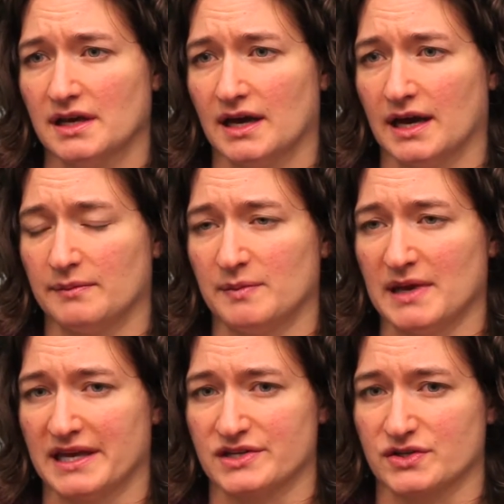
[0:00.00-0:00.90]
and
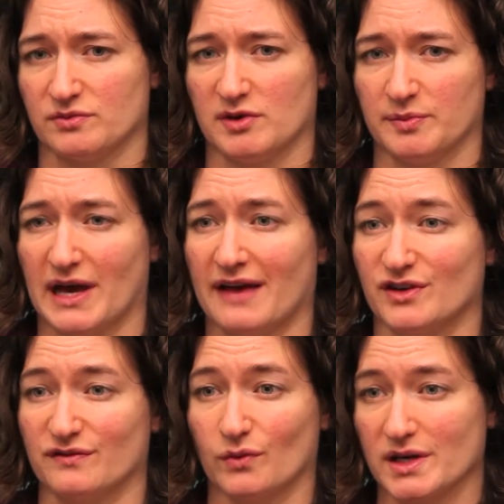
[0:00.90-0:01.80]
making sure that people have
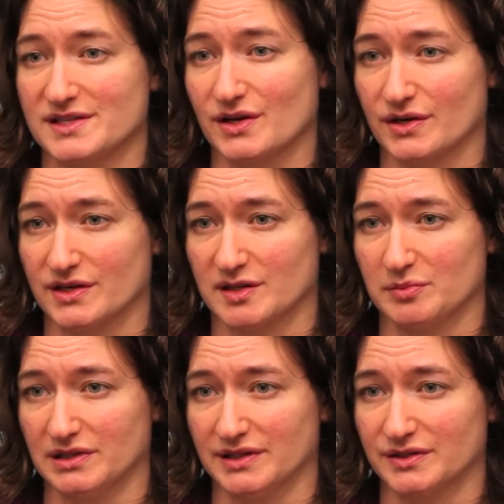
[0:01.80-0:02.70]
their voice heard in the
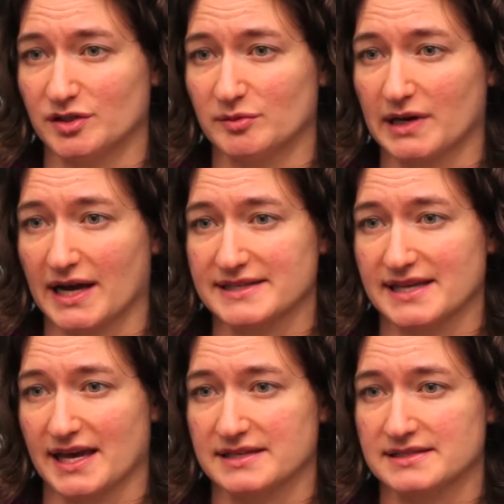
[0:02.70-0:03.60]
political
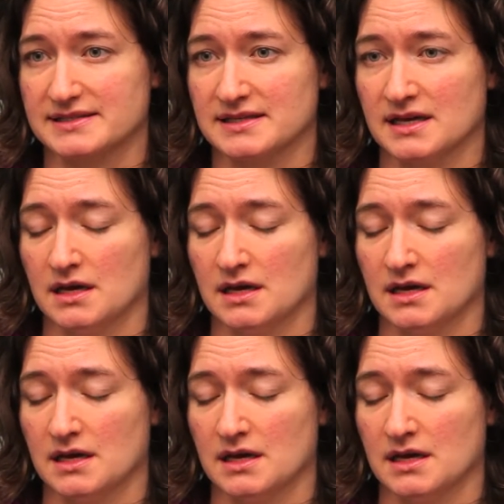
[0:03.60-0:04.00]
process.